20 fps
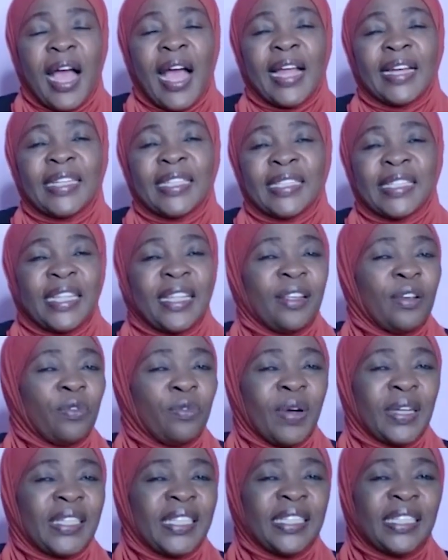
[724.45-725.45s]
and see
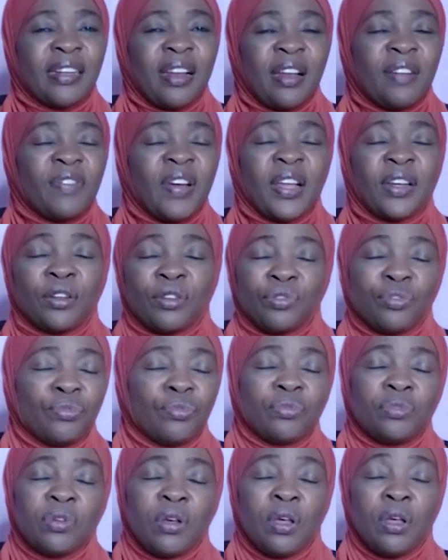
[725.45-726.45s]
what is relevant
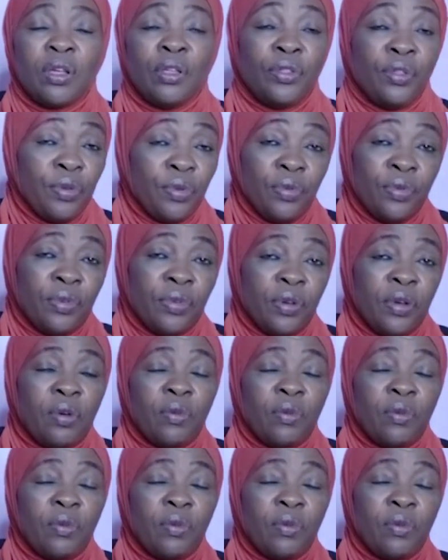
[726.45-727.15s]
to you,